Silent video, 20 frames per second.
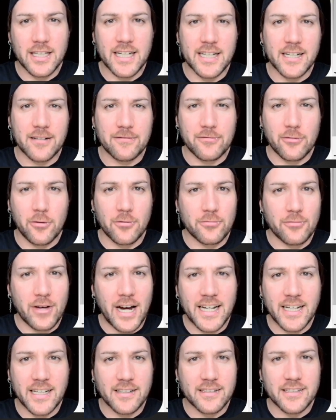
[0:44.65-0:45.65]
Like a fraud
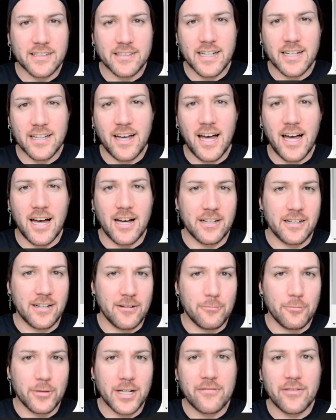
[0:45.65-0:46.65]
rating detector, ah, no,
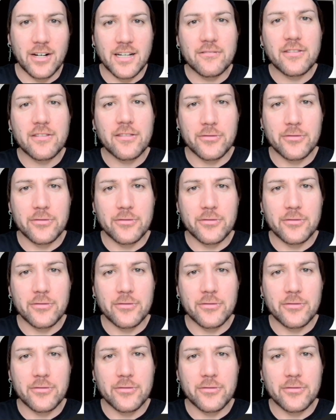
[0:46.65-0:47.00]
whatever,